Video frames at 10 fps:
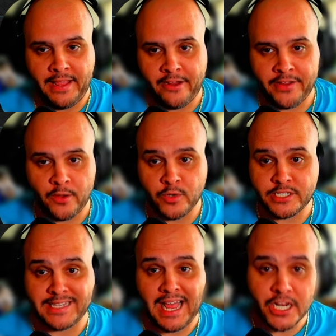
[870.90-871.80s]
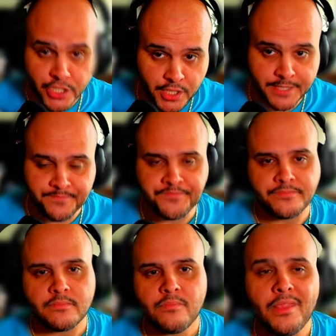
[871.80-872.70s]
area, which is actually
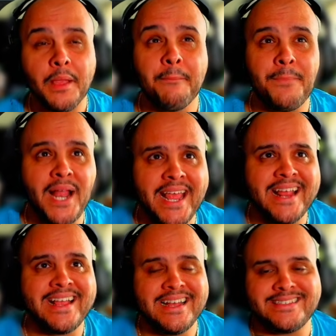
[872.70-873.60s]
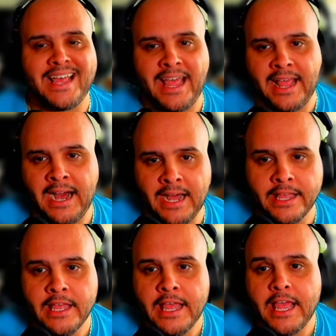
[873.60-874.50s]
playing against
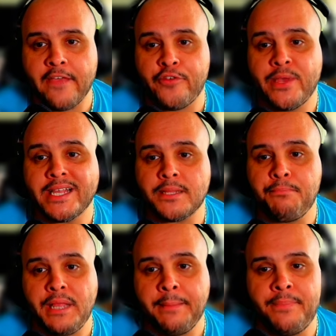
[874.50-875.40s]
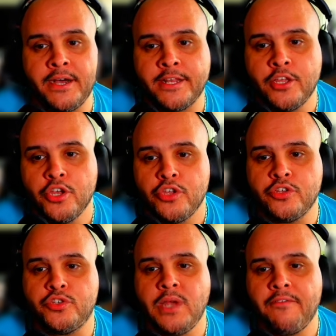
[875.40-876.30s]
AI. If you hit the play button,
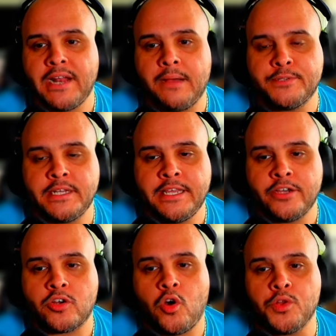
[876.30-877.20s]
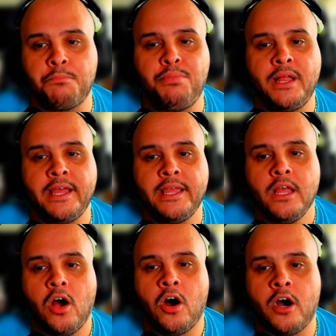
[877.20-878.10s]
you do have an option here called Play
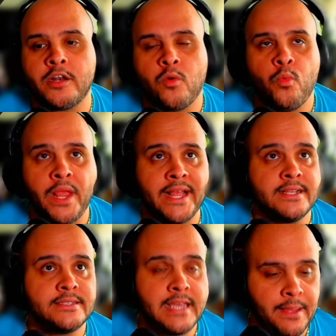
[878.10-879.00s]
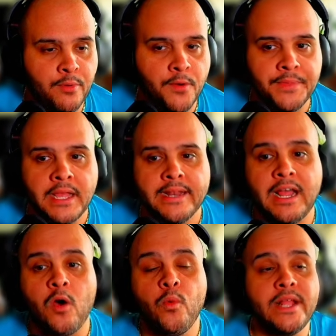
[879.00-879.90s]
on Wingstable.
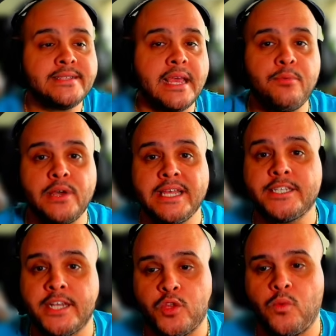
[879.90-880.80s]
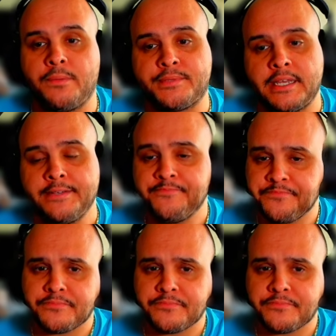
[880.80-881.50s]
Now Wingstable is another website